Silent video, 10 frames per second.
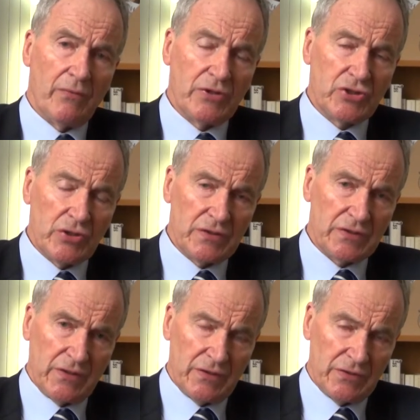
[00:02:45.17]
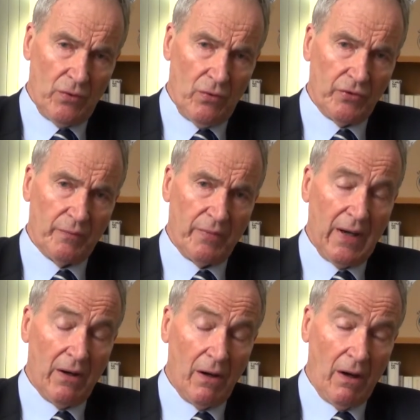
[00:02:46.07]
reducing salt by
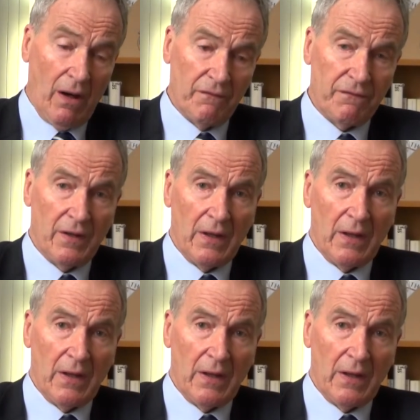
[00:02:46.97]
half